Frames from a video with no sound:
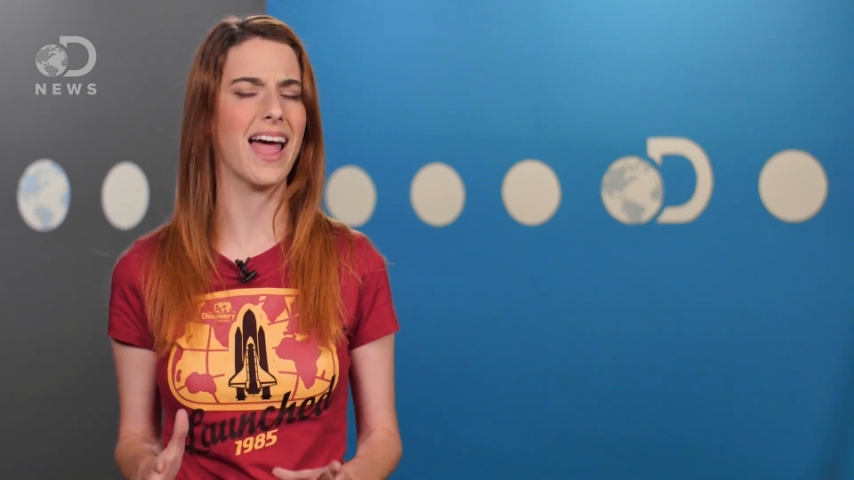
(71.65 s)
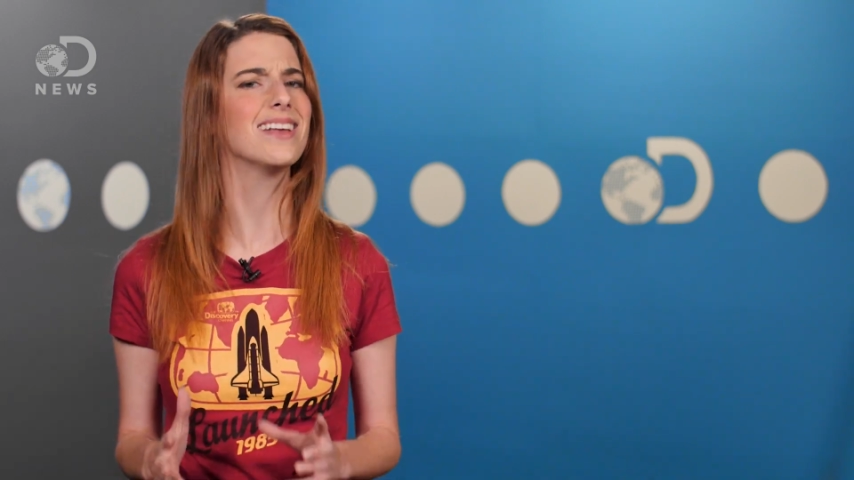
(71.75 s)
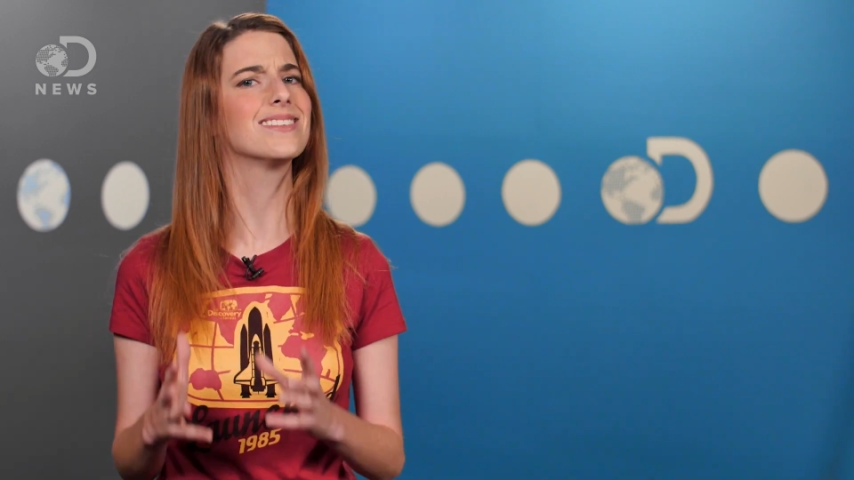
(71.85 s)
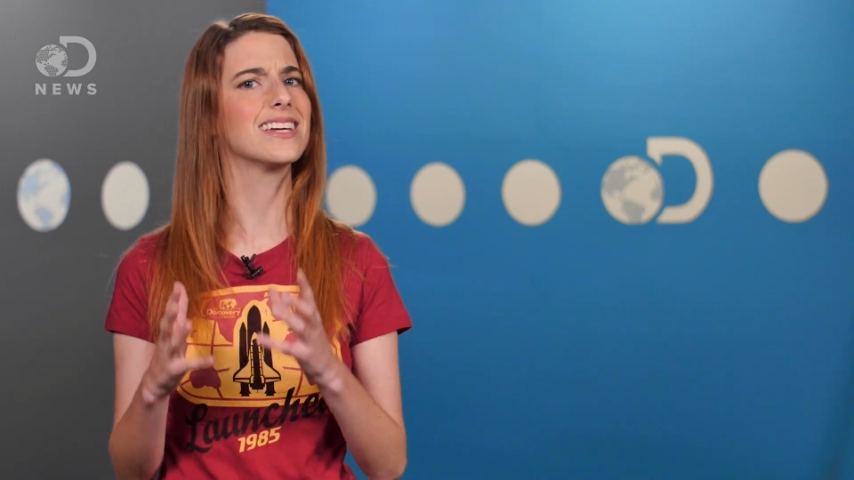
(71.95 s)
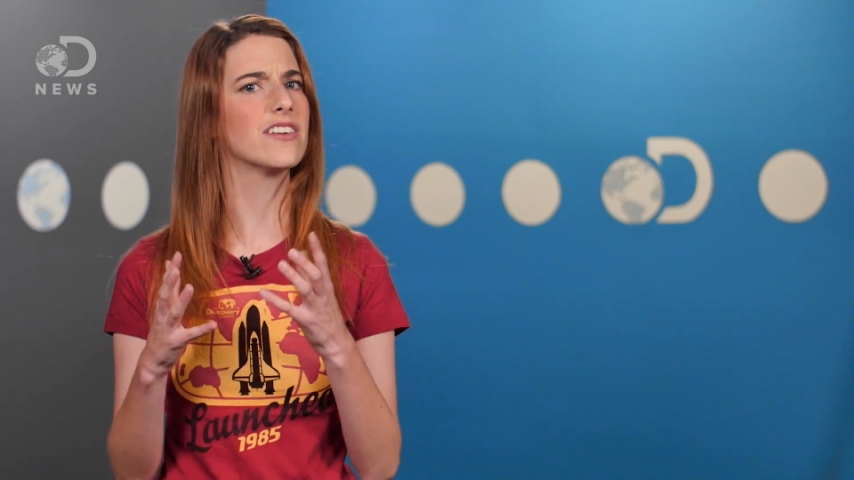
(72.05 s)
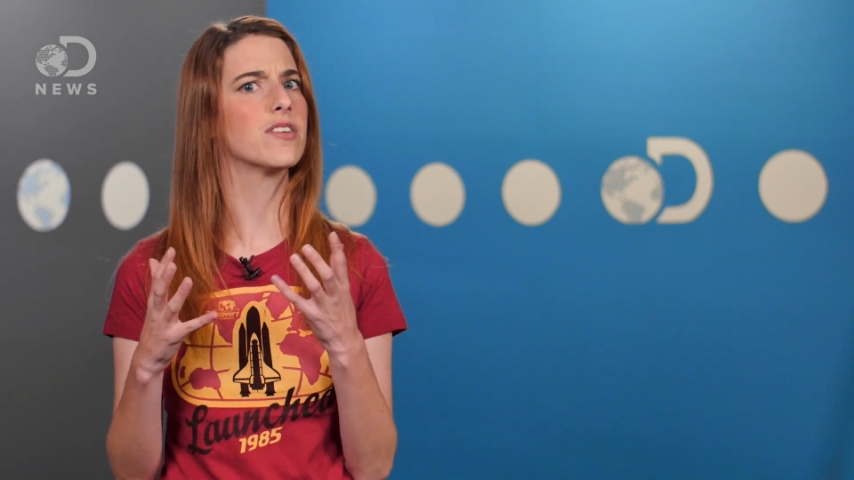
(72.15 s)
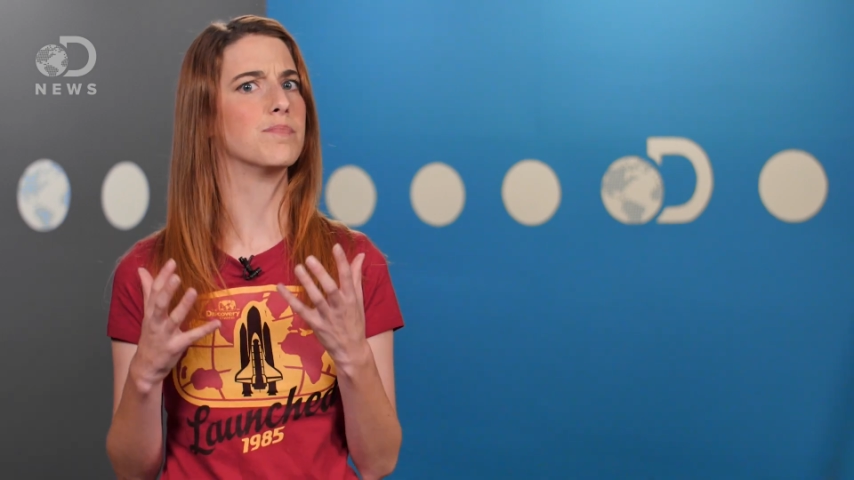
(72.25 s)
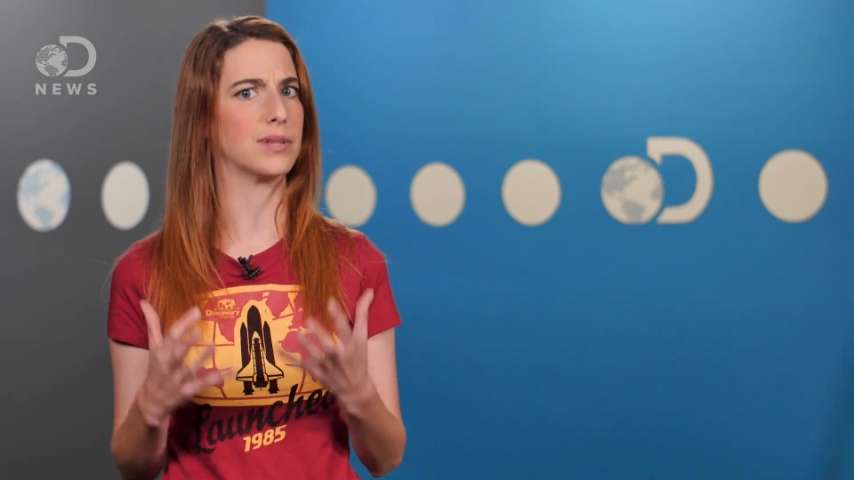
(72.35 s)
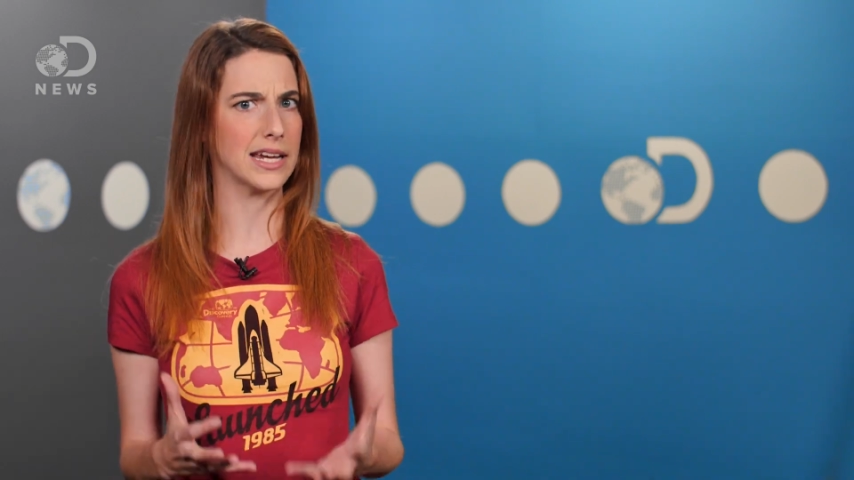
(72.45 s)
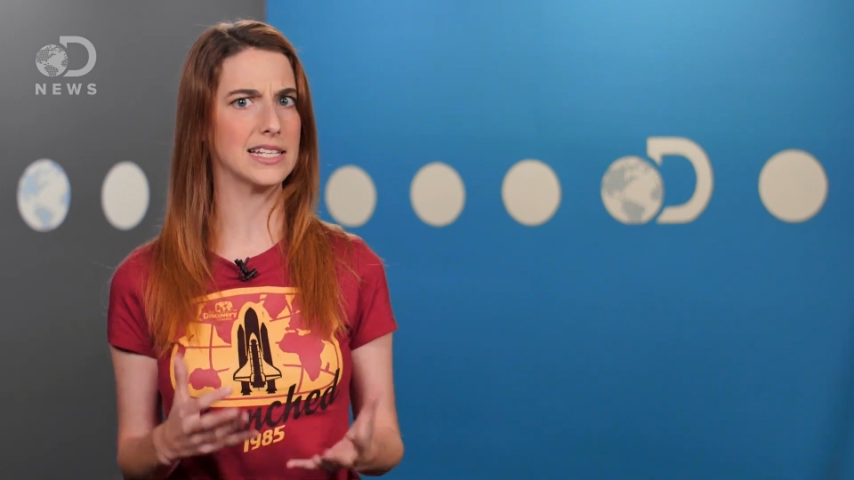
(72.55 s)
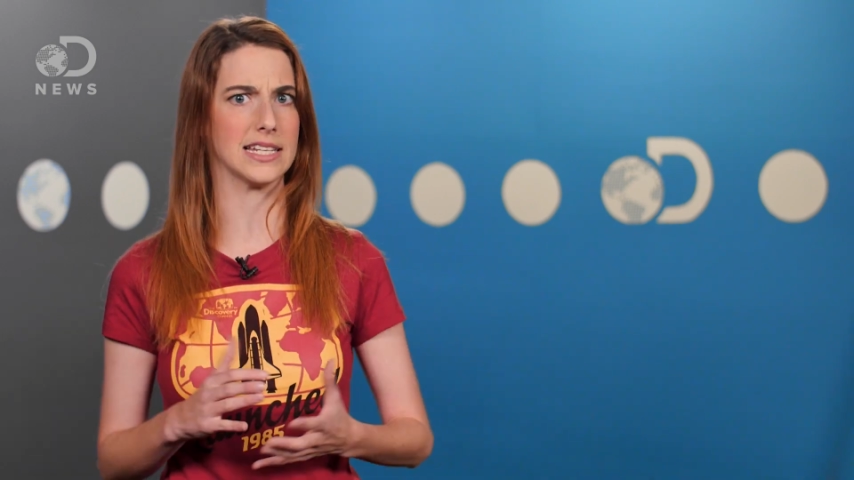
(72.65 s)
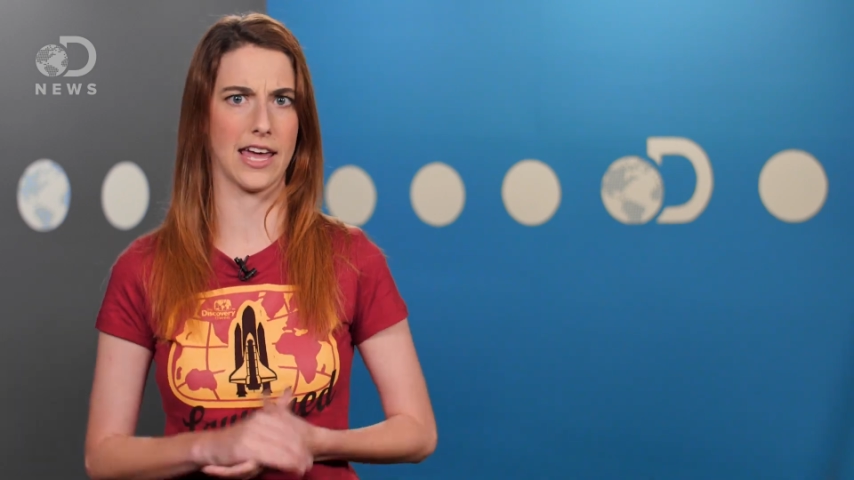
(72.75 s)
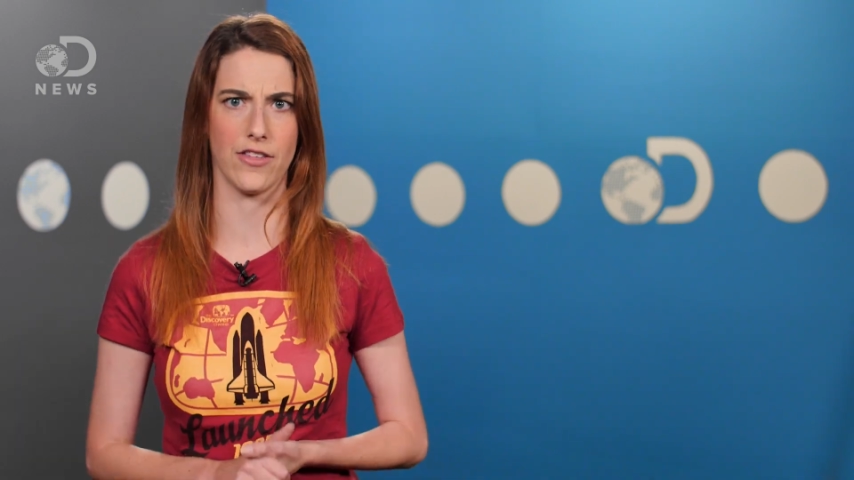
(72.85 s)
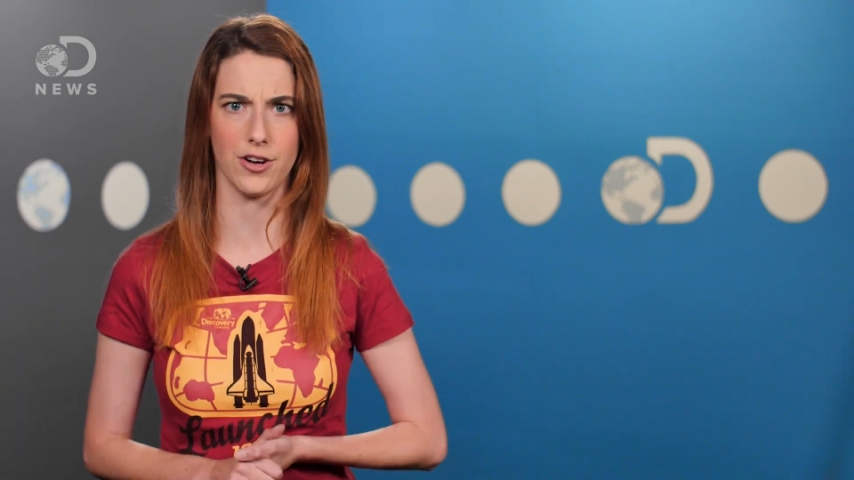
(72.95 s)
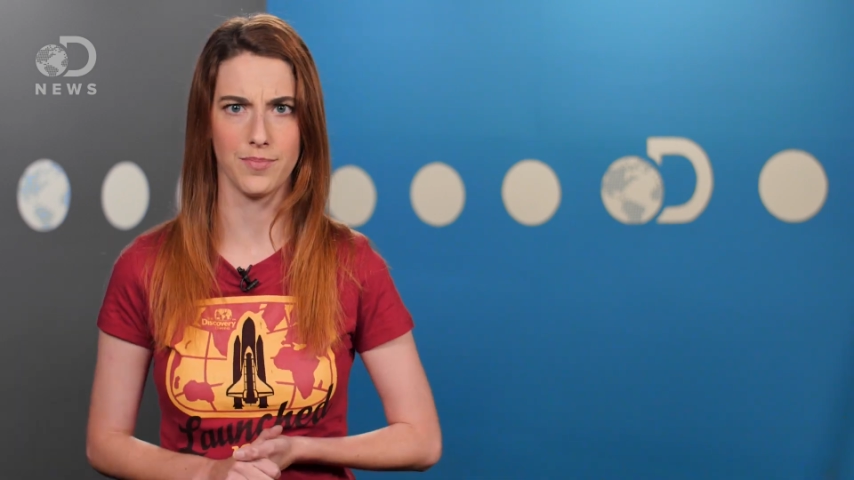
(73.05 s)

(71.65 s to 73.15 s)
and even blink together.